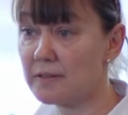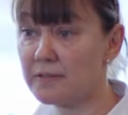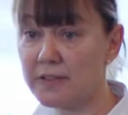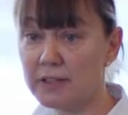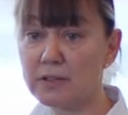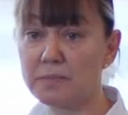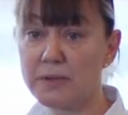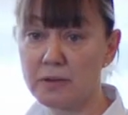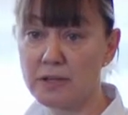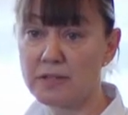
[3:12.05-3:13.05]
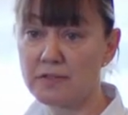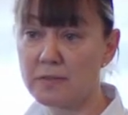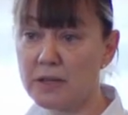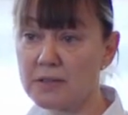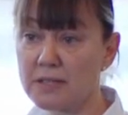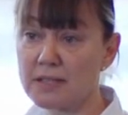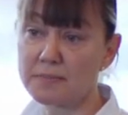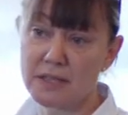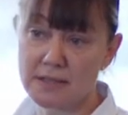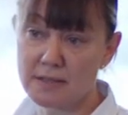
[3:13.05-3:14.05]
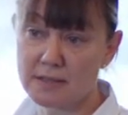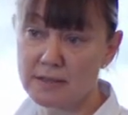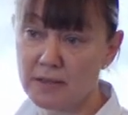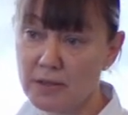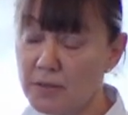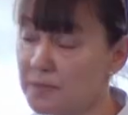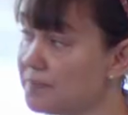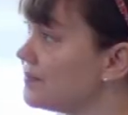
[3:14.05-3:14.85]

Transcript: field periods of about 6 months, you know.